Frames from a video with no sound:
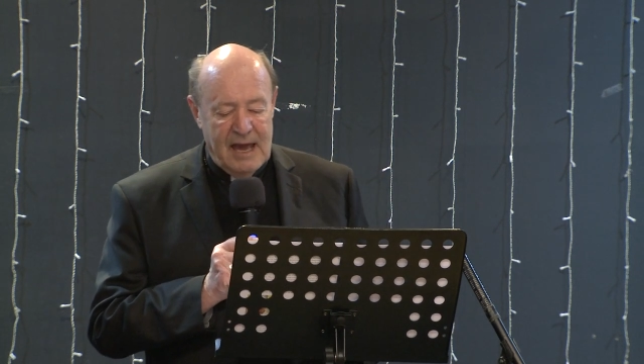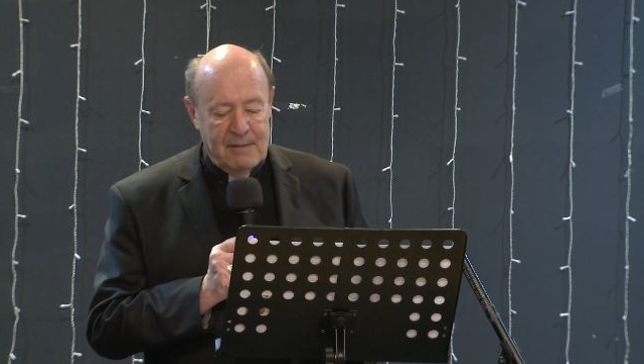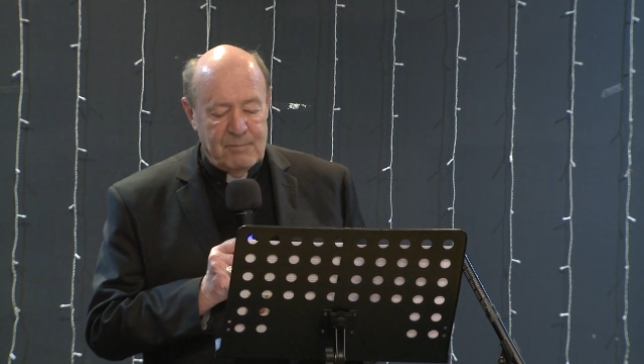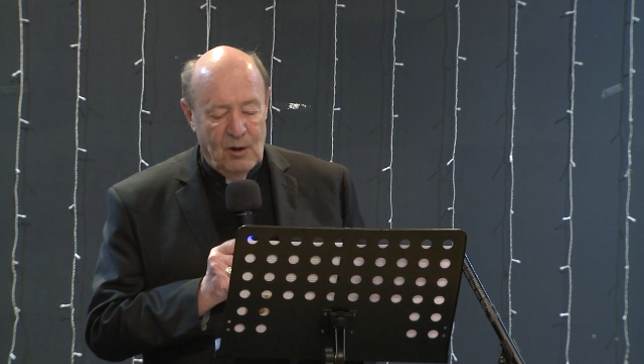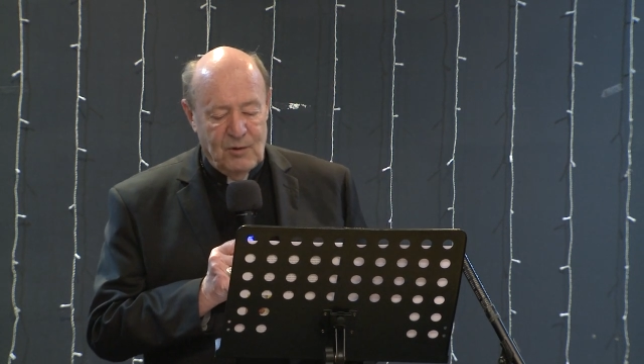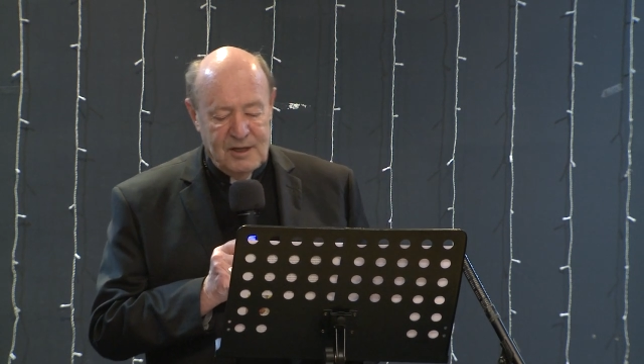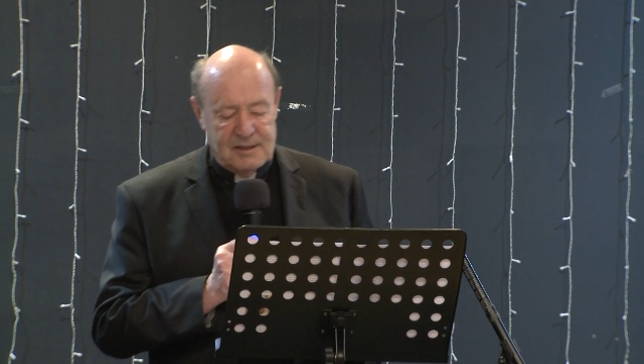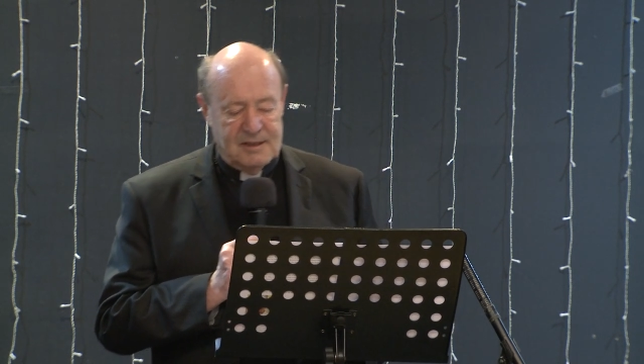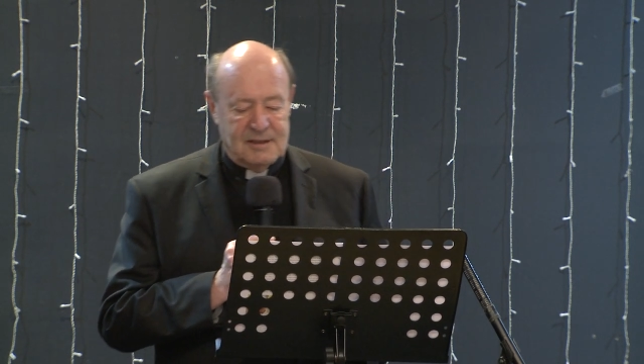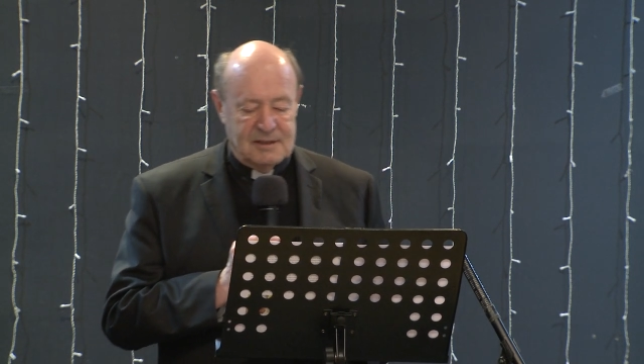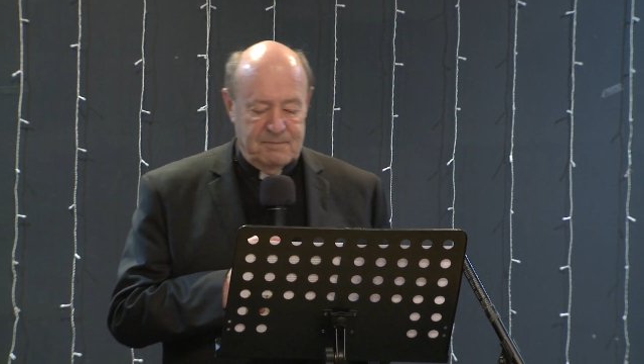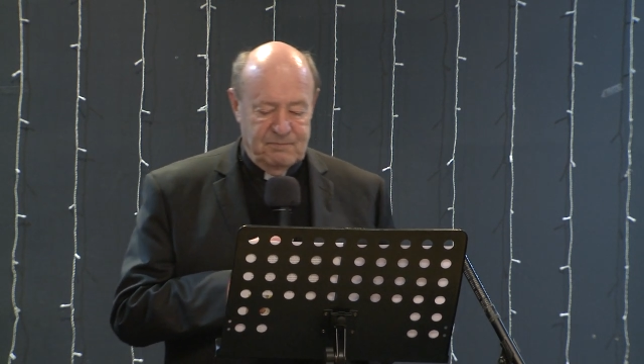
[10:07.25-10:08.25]
and
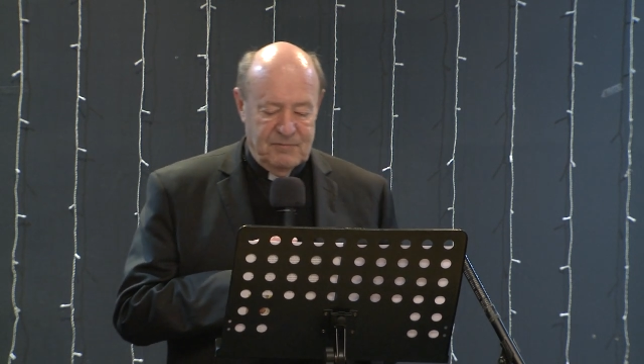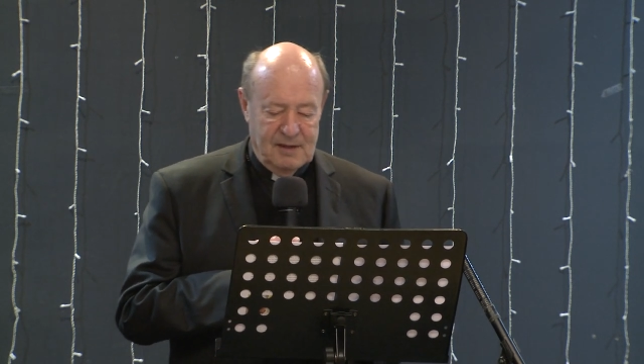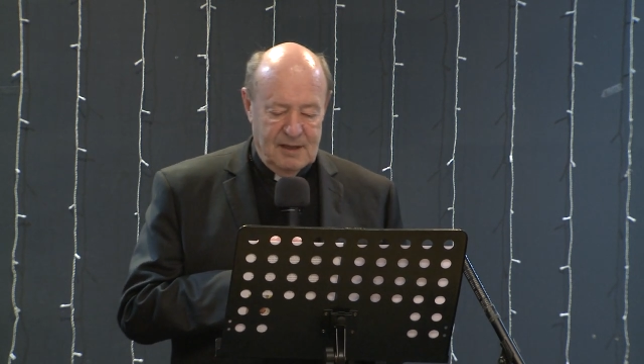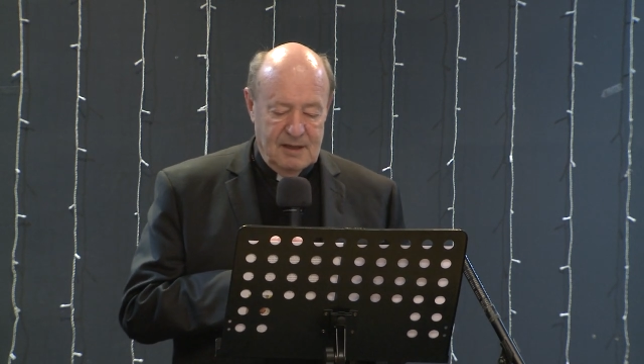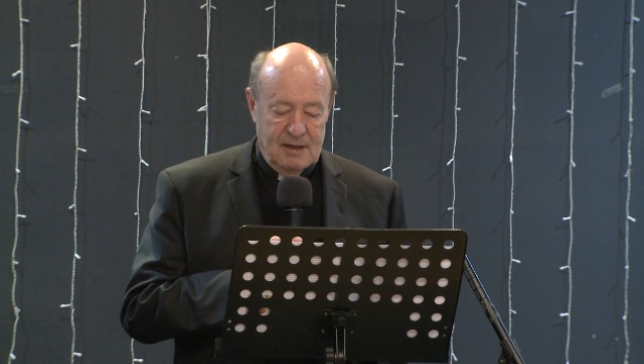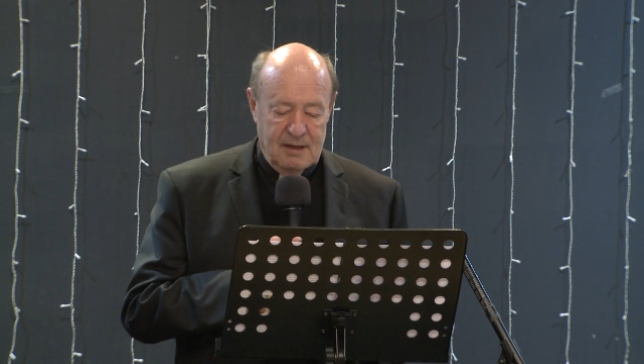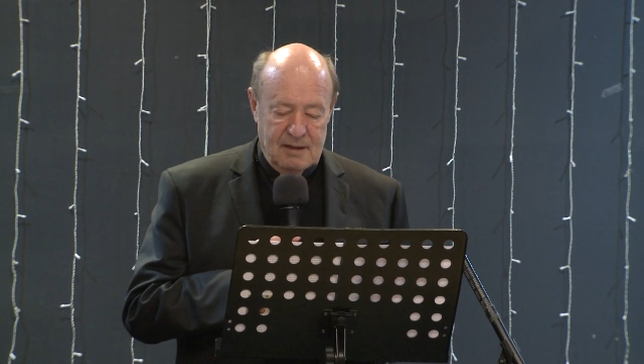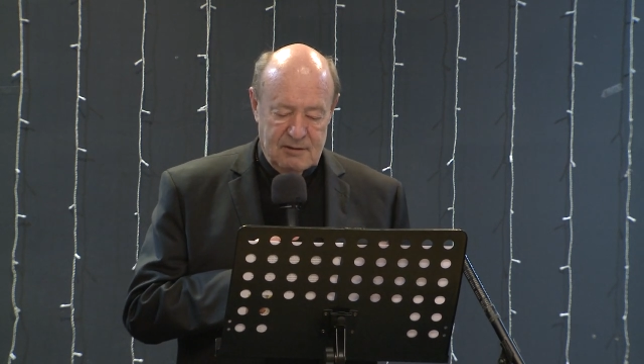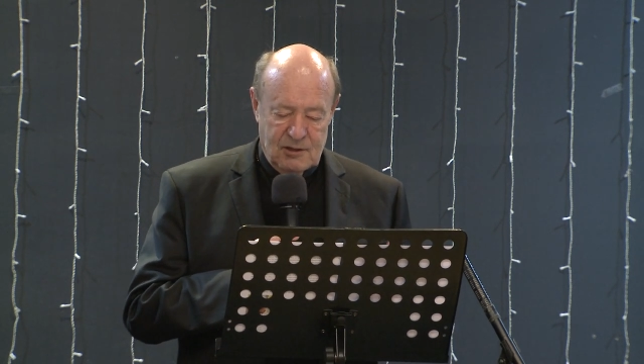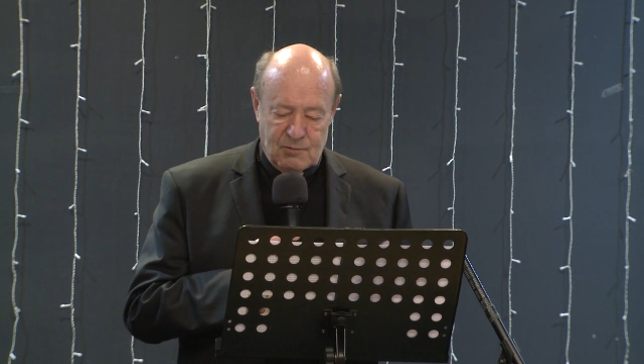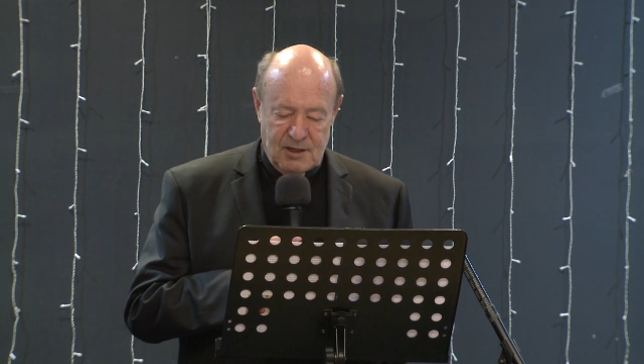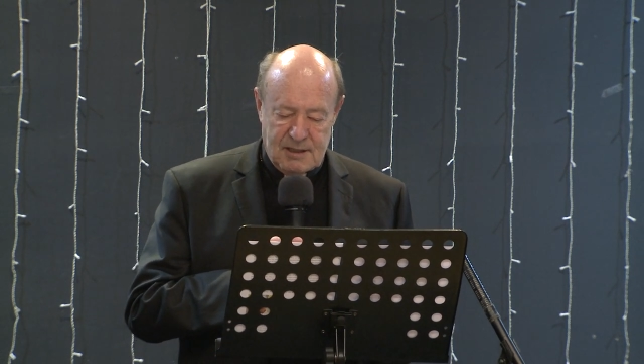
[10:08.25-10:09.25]
poiesis.
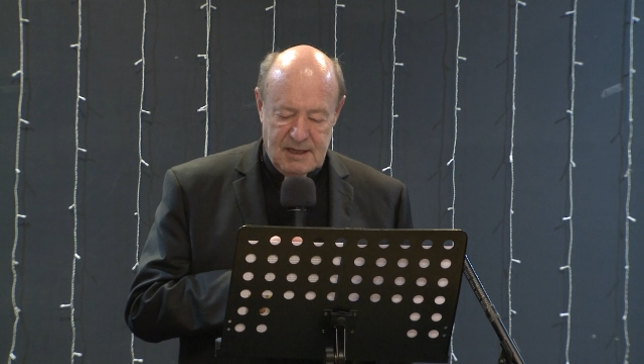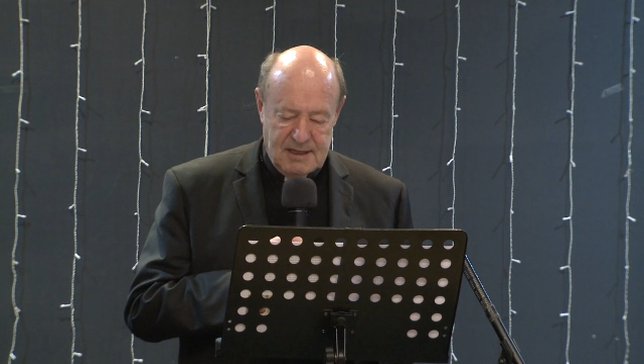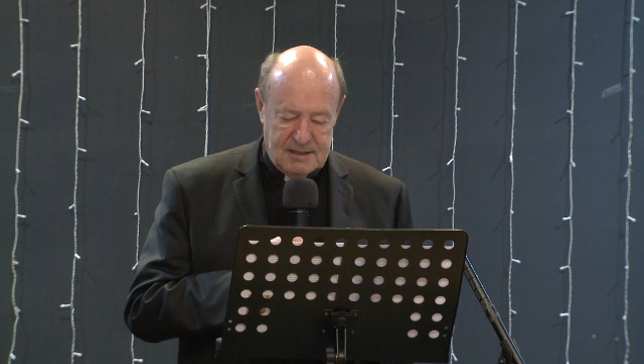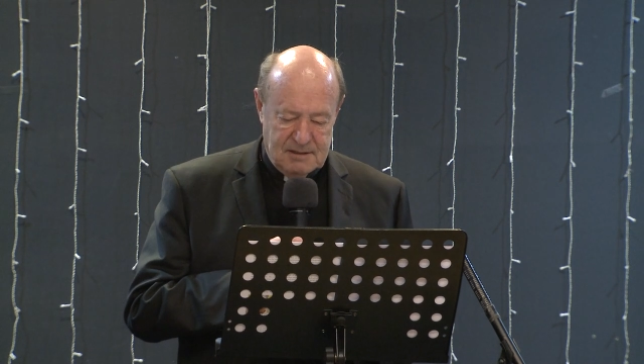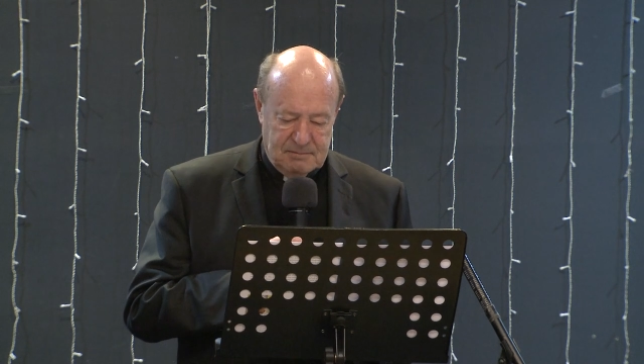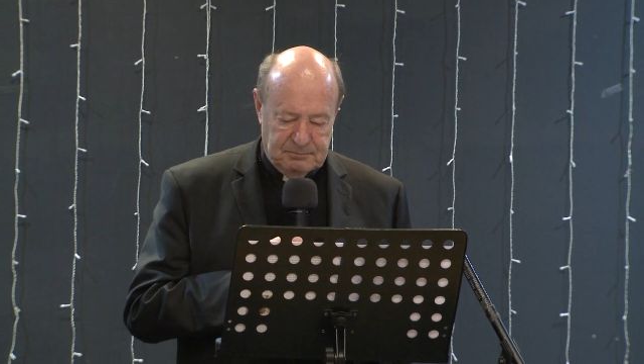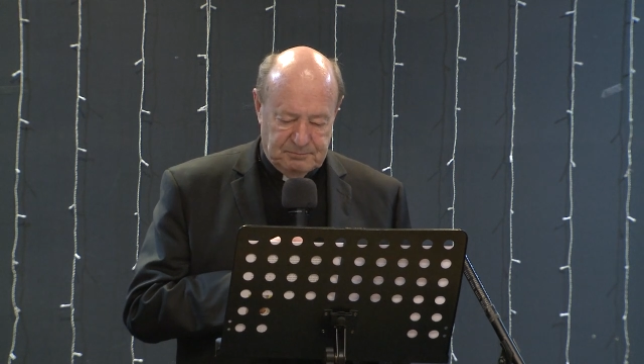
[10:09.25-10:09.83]
This is what he says.